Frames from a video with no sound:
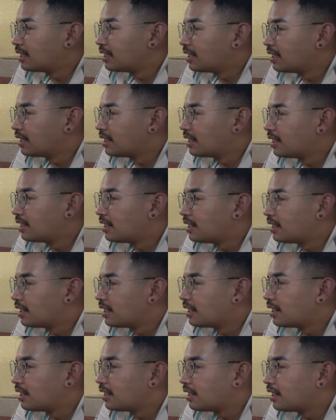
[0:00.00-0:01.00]

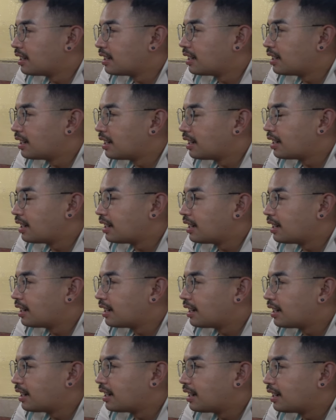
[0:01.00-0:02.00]

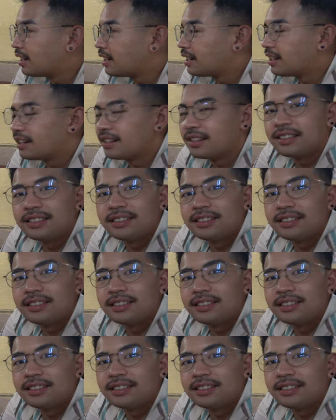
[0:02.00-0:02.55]
[no speech]